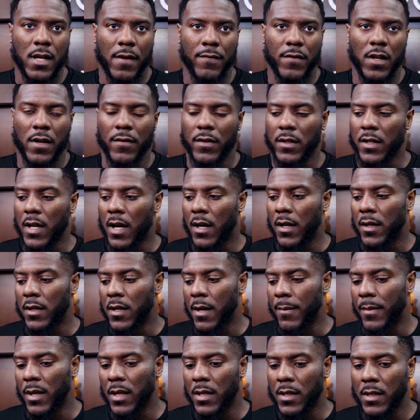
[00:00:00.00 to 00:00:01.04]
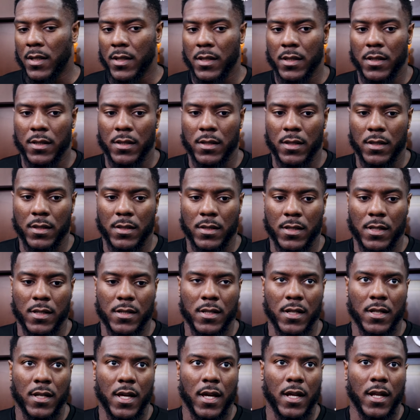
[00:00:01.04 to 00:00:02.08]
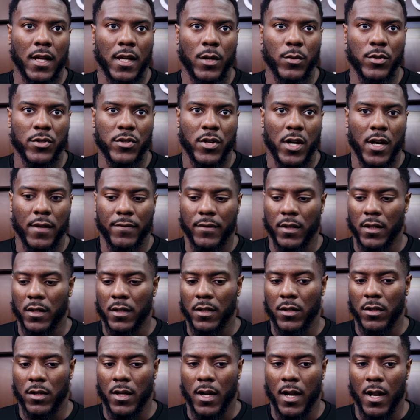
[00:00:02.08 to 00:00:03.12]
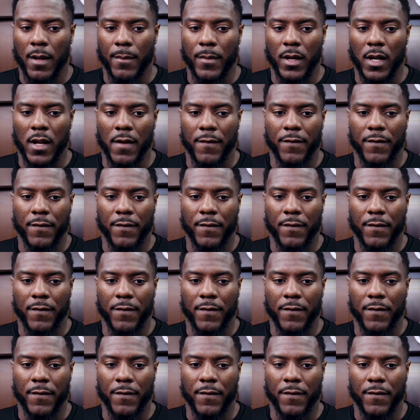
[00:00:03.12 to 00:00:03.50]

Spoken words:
I've never doubted, I mean, since the day that he was drafted, you know what I mean?